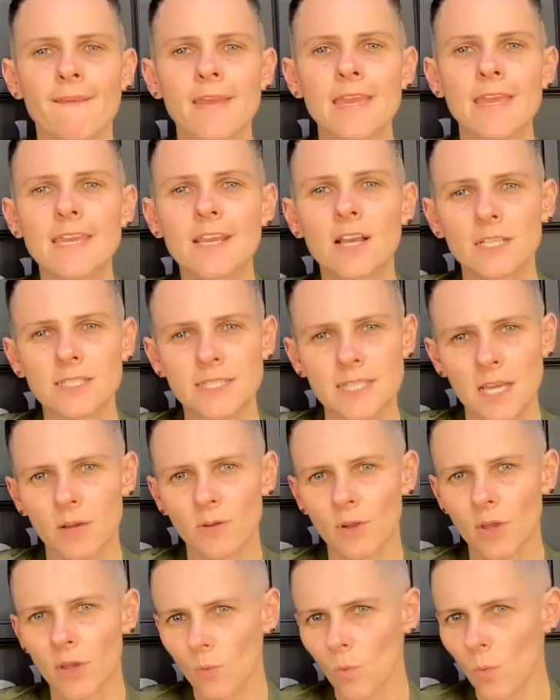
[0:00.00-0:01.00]
He got
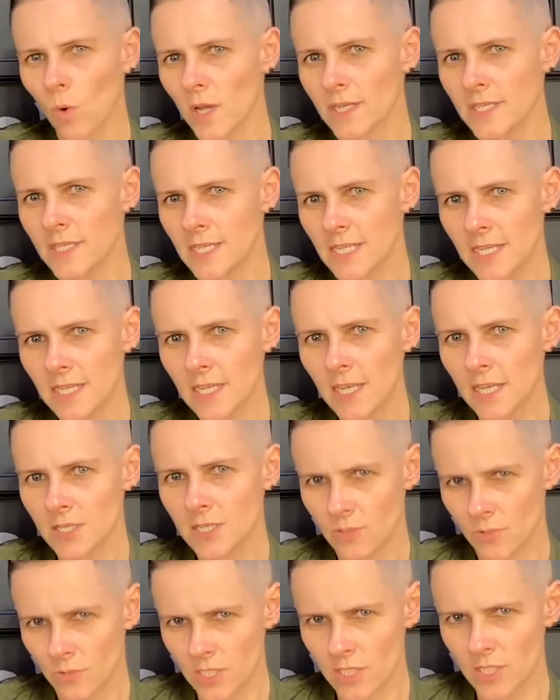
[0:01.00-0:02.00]
down on one knee
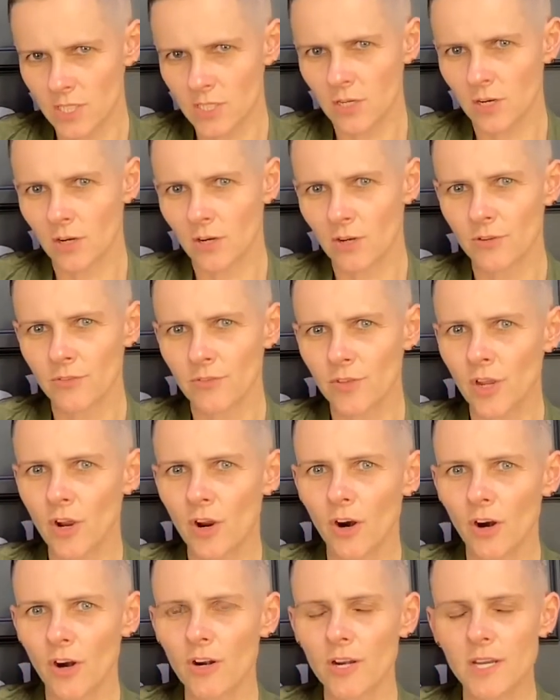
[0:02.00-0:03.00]
as soon as he saw her in the
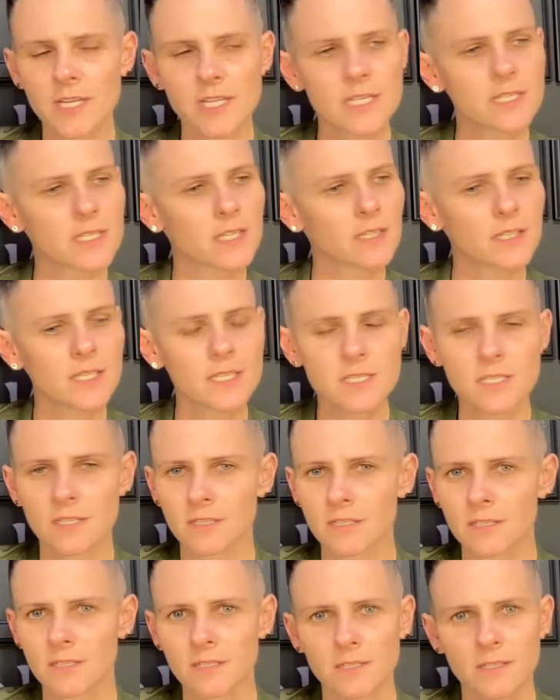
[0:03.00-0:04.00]
car and he said,
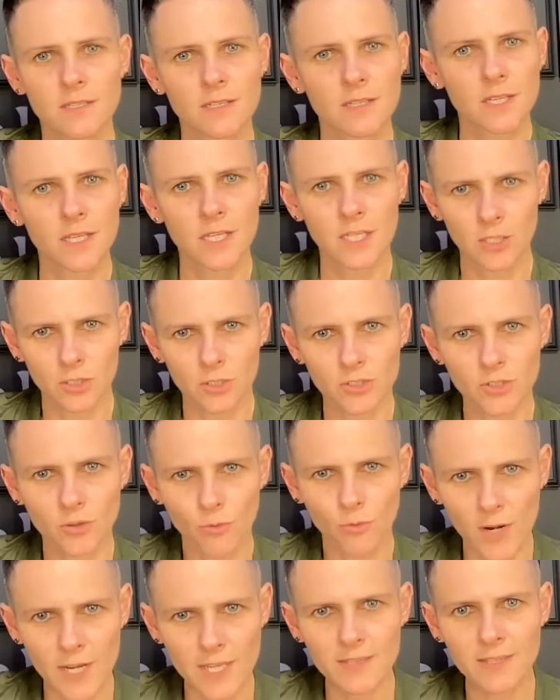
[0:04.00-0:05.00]
Listen, he looked her
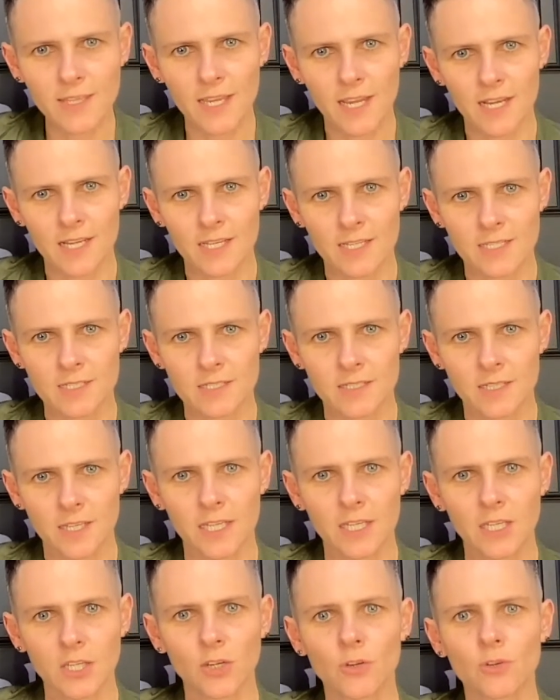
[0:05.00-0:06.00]
right in the eyes
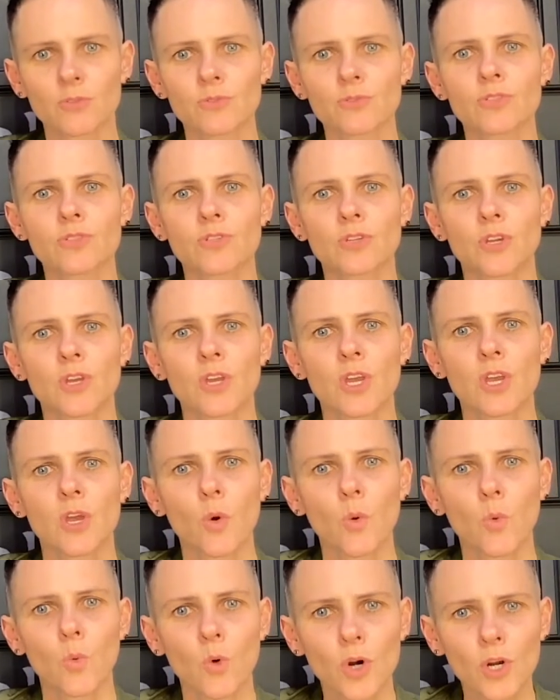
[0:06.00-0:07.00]
and he goes,
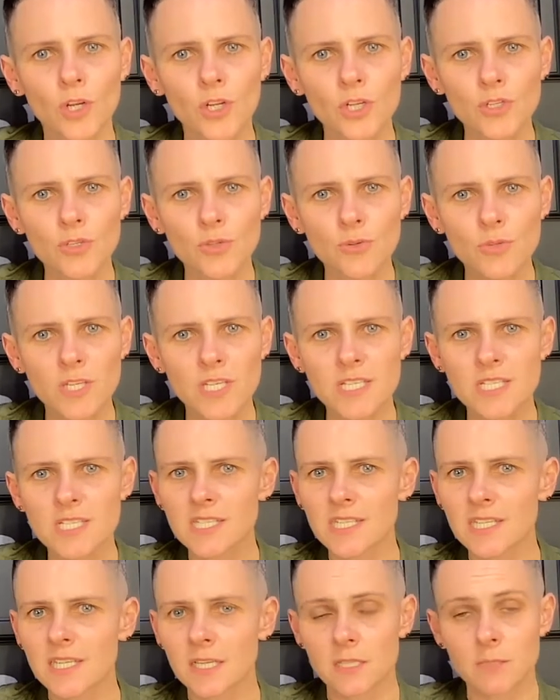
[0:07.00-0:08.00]
We're going to do
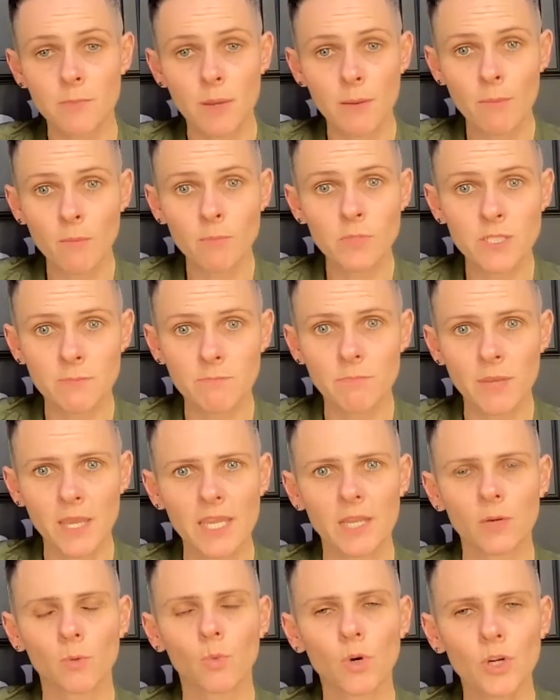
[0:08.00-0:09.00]
this because my mom was in
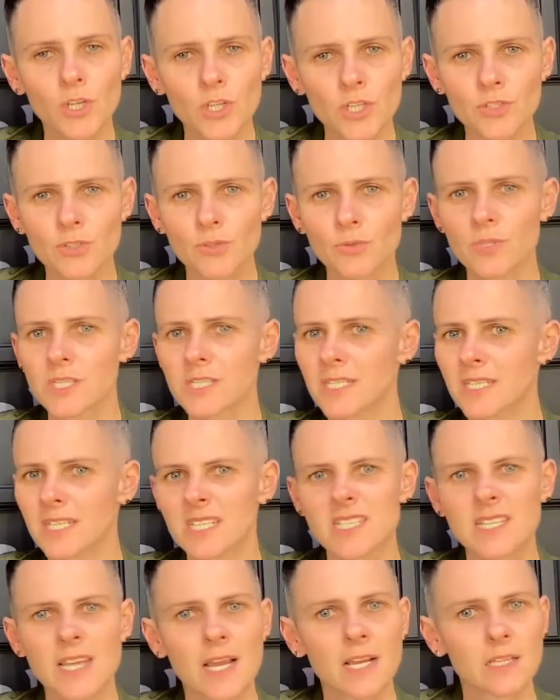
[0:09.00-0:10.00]
pain. We're going to do this
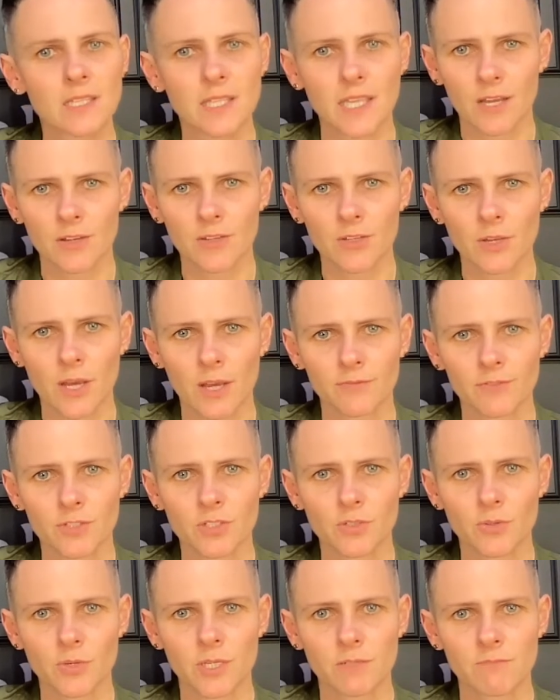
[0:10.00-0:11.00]
exactly how you have to
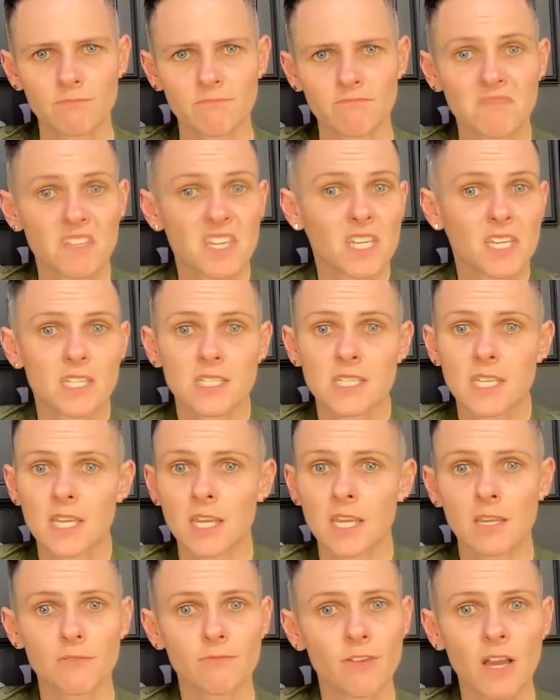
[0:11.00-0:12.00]
do it. It can
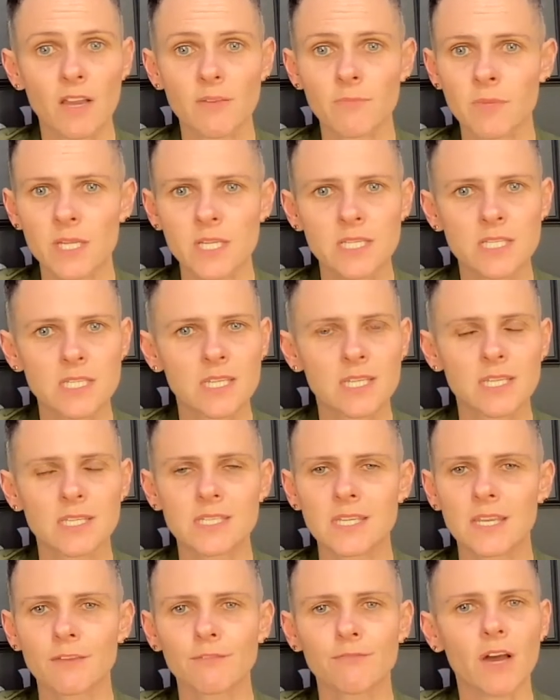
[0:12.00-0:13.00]
take five minutes, it can
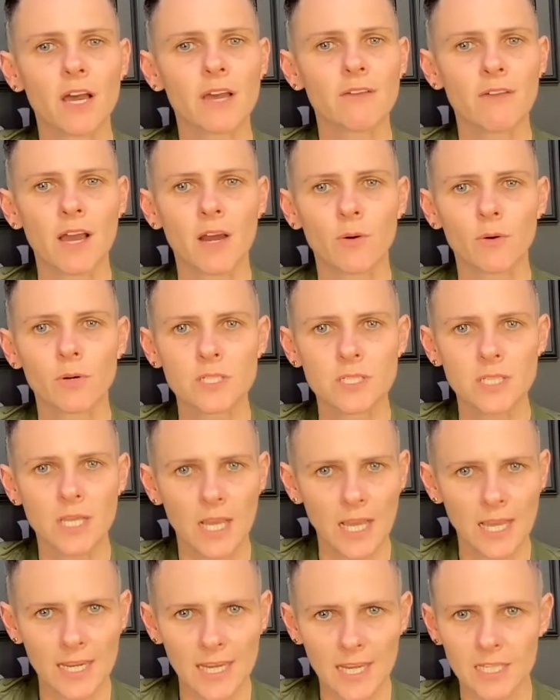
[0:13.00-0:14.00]
take five hours.
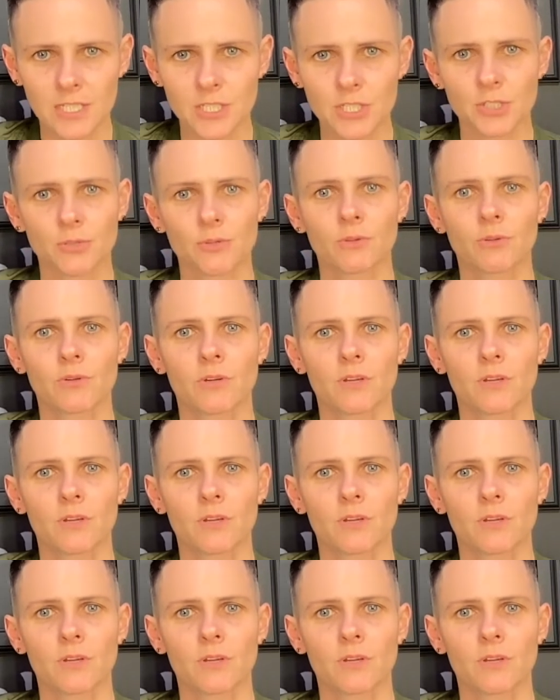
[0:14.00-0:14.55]
I got you.